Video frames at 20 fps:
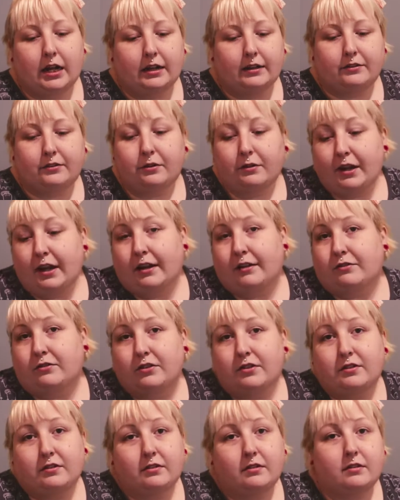So yeah,
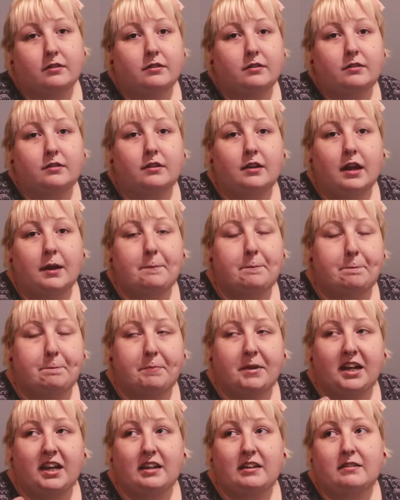just a
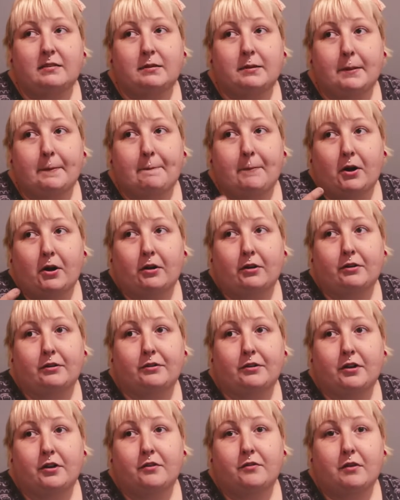big
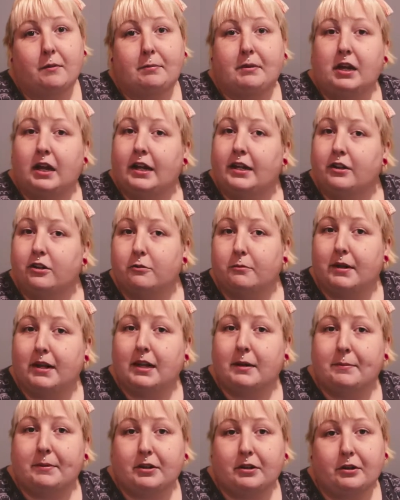part of applying your
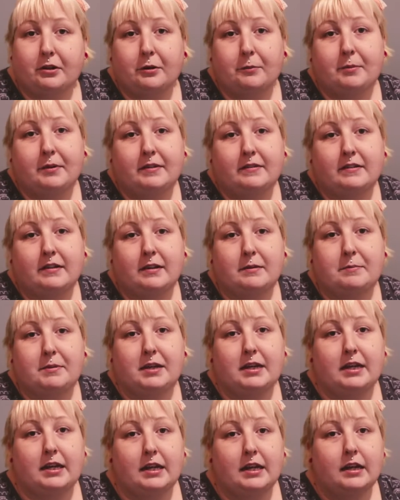makeup at LARP is going to
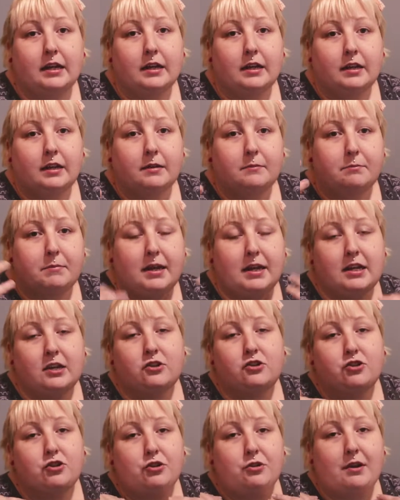be making
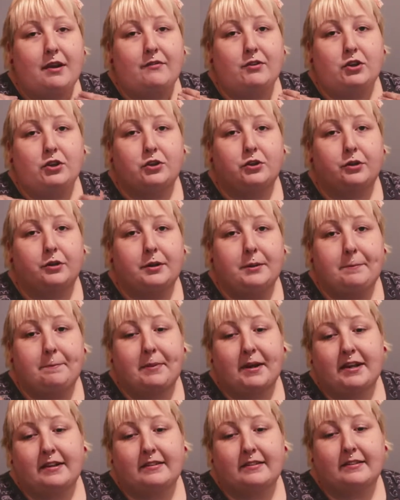sure you have a good
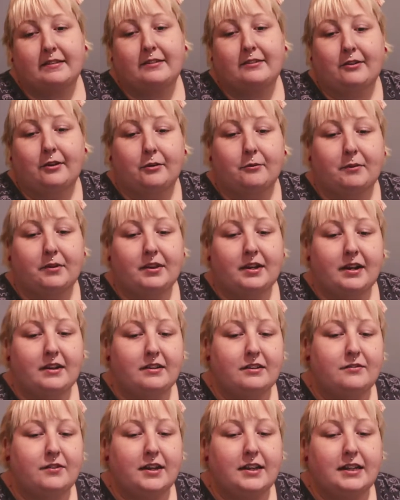base to start with. And I
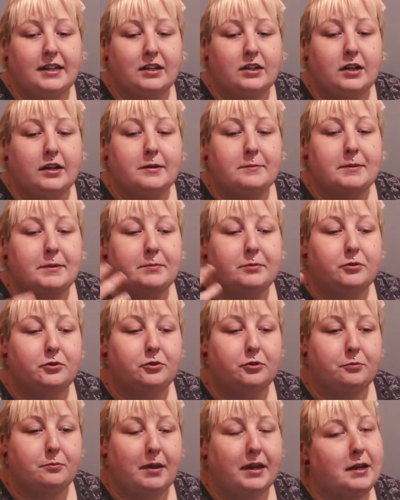just find that a lot of people
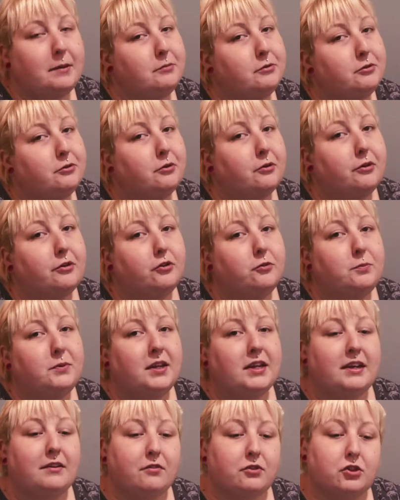do makeup tutorials, but
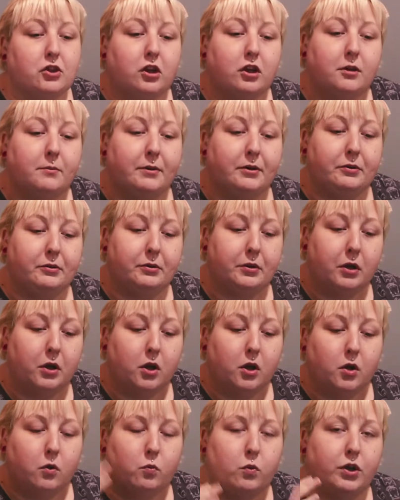they never talk about
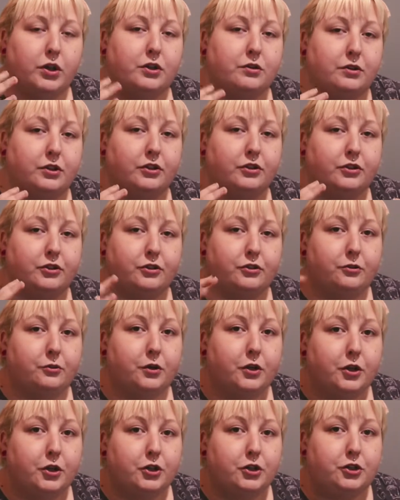what you can do
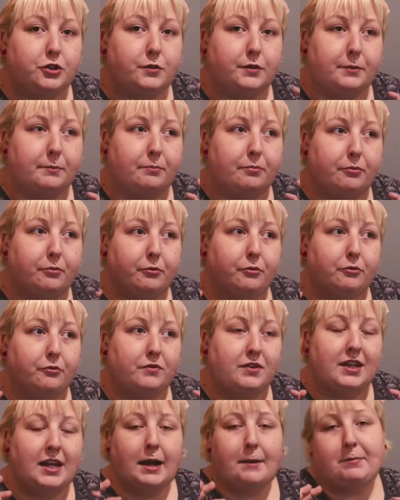to
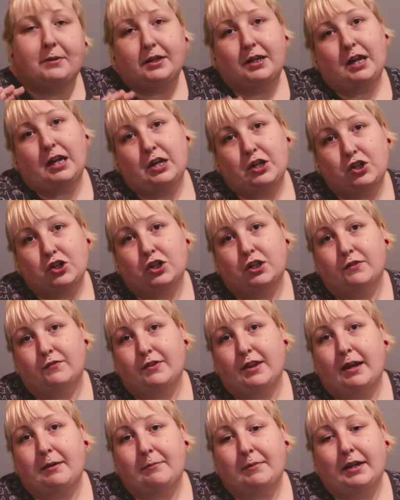improve the application of
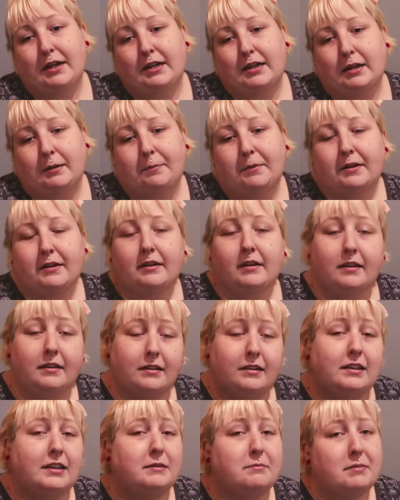that makeup. And a
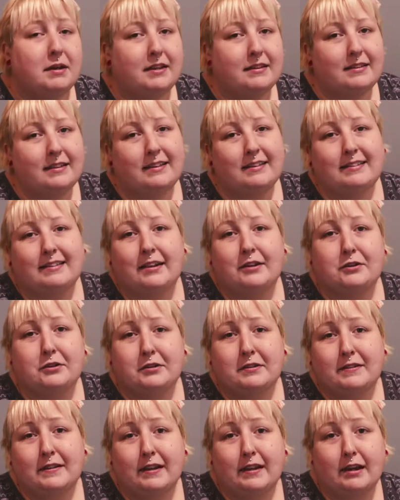clean base, like I said, a
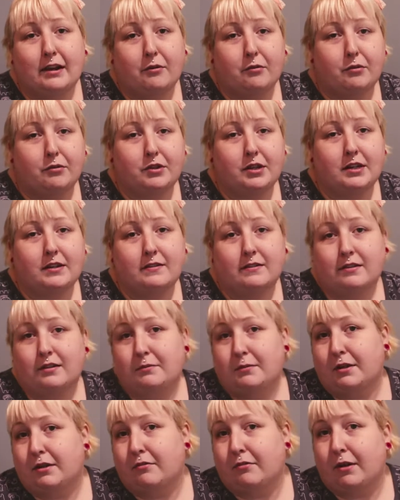good skincare routine is going
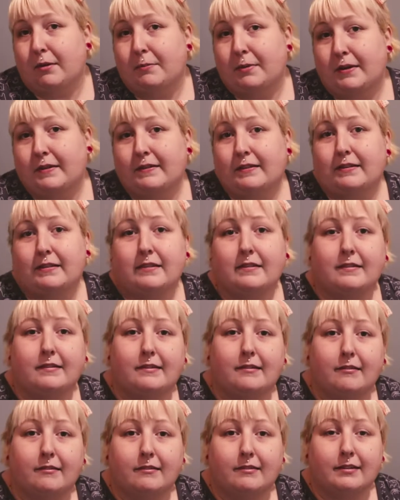to be a great place to
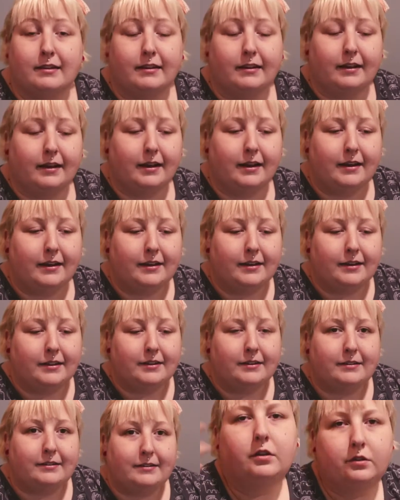start.
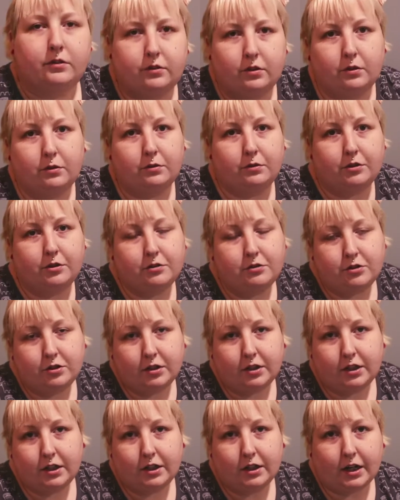So
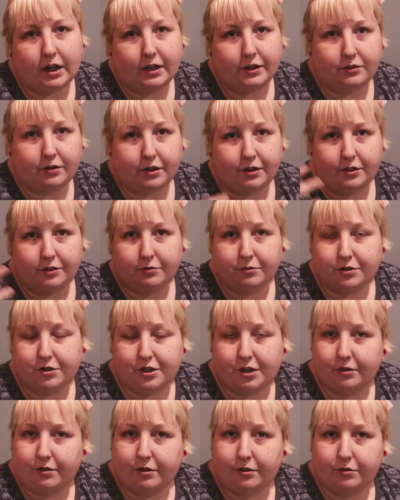usually I try to do a
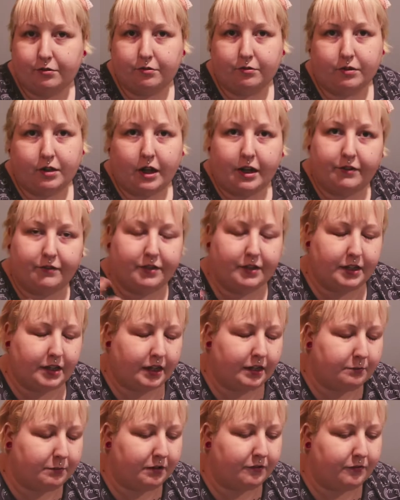shout out kind of at the
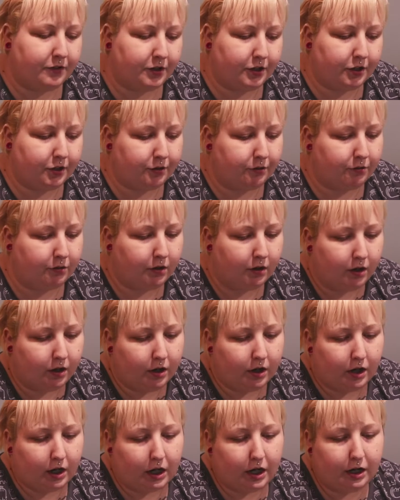end of my video.
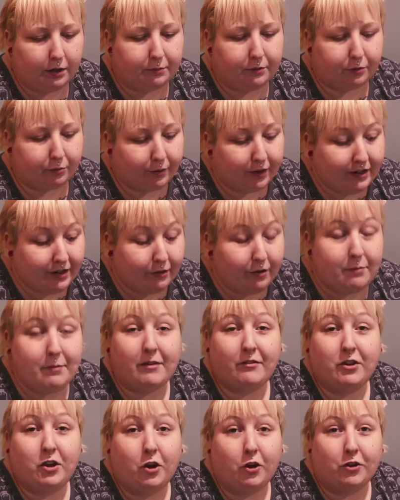Right now I'm
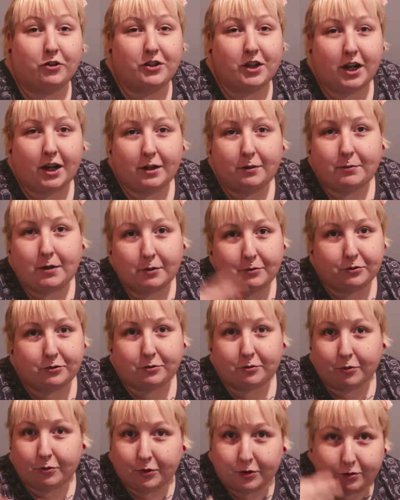having a hard time. I was
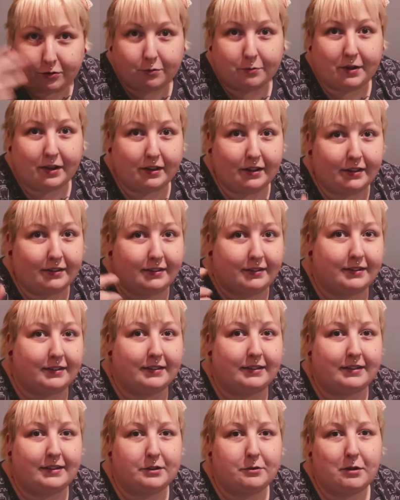scrolling through my list to
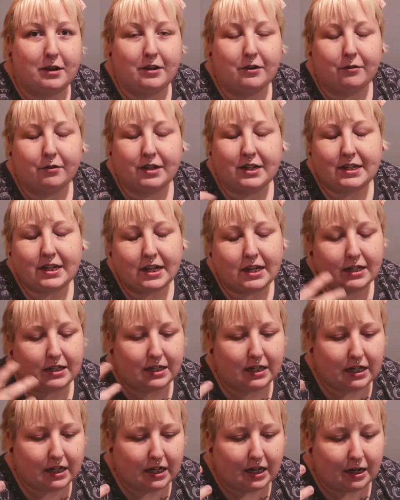see who I'd already done.
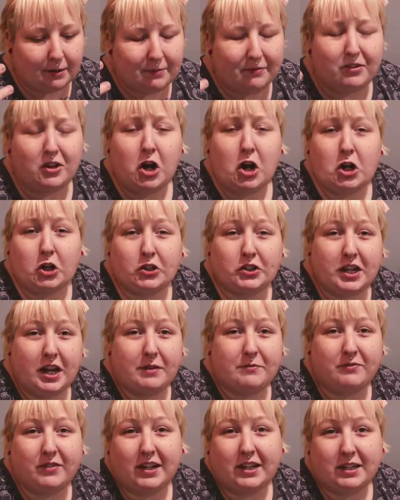I'm having a hard
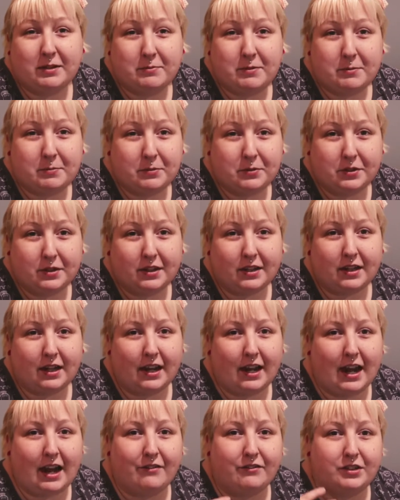time finding people that I
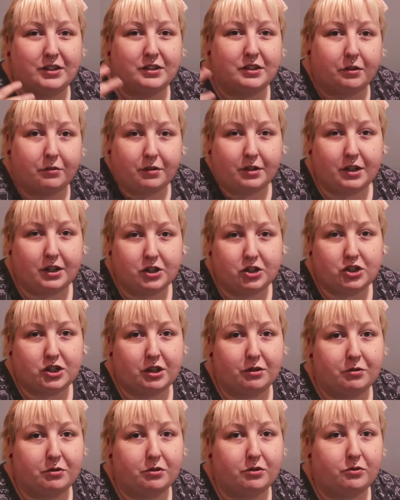haven't already done
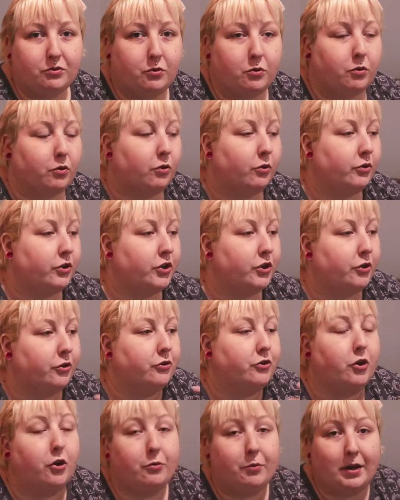shout outs for, or that
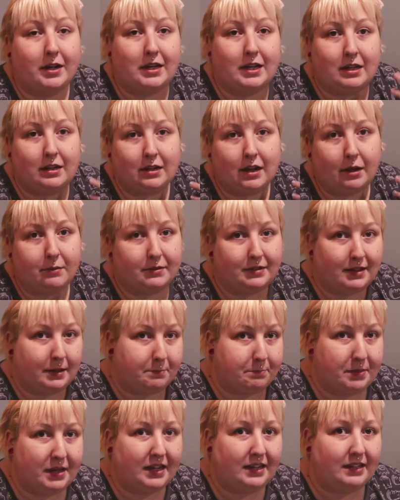aren't already, I would say,
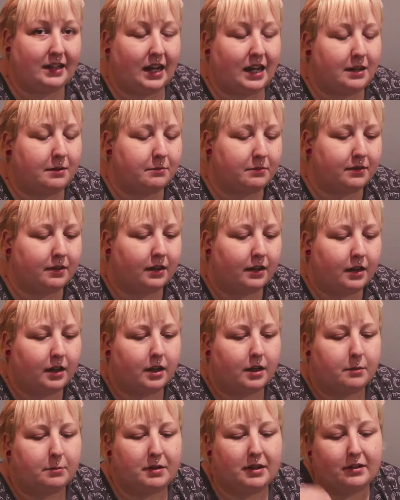big names.
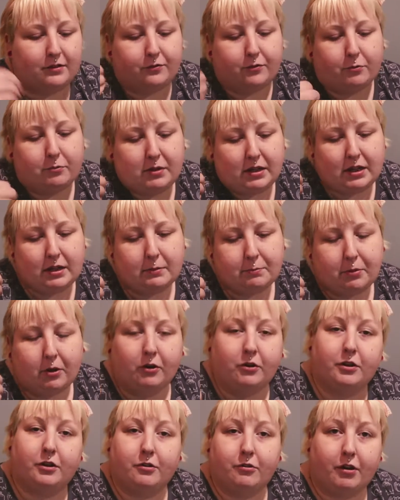Because for me,
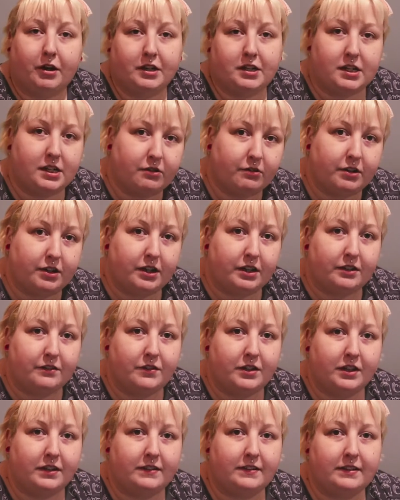part of the criteria
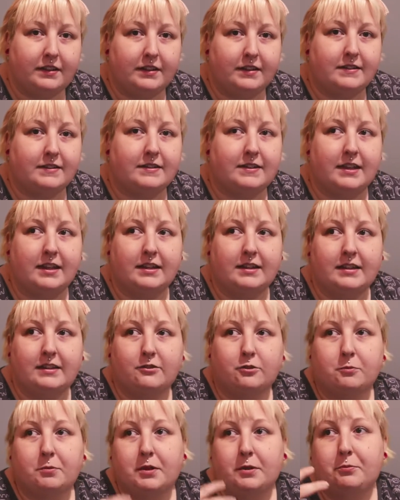of this is that these
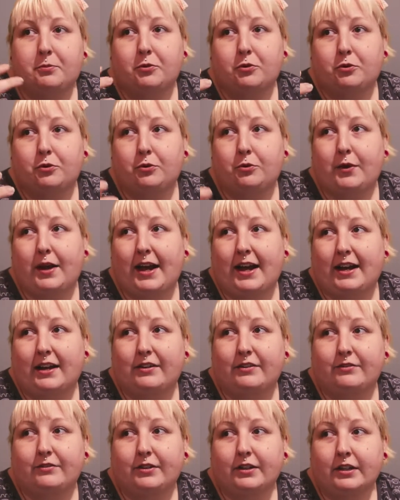are people who
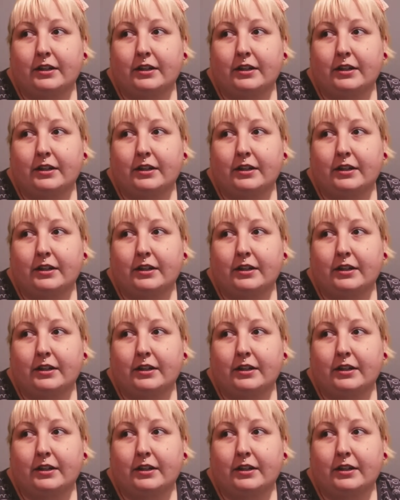have